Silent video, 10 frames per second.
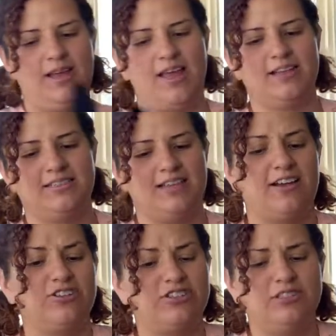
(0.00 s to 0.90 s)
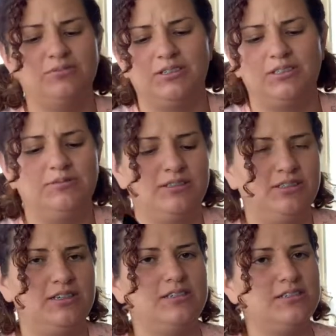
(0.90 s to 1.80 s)
it's actually
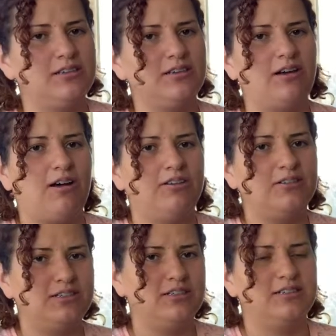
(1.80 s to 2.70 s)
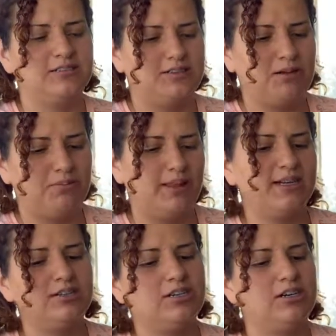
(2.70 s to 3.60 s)
really easy. All you need is a
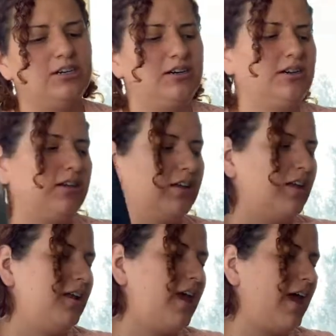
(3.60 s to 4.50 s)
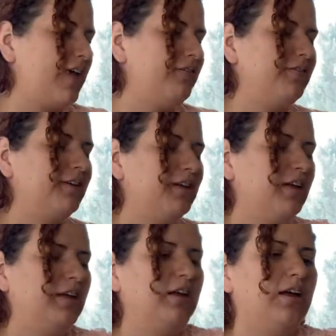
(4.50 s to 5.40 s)
blender, a knife,
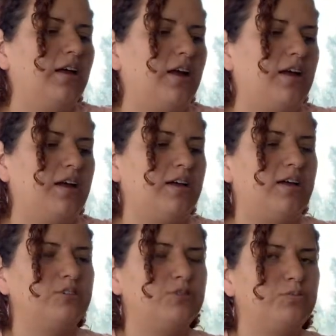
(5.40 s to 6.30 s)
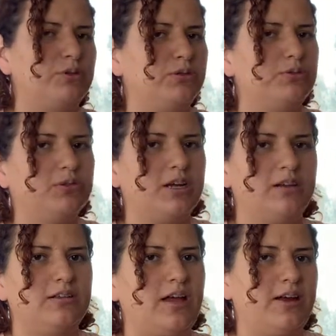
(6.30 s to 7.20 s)
a spoon.
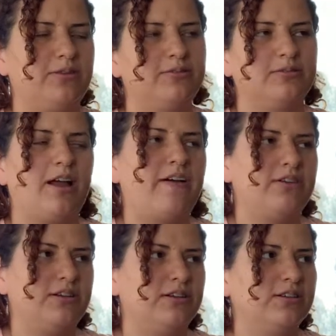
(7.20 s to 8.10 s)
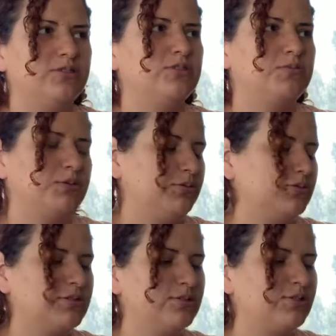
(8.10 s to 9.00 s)
I don't have any clean
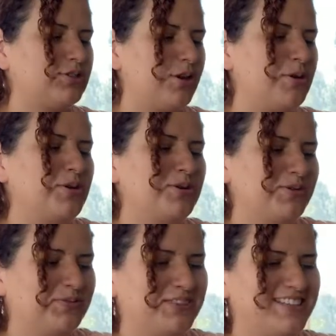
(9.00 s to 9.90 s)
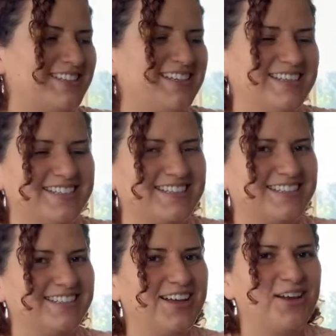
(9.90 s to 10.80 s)
spoons, so this is
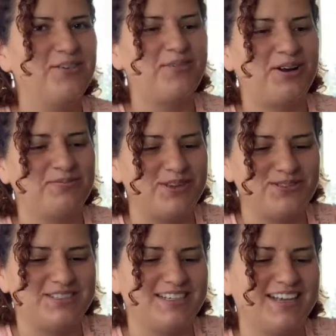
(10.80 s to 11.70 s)
what I'm using.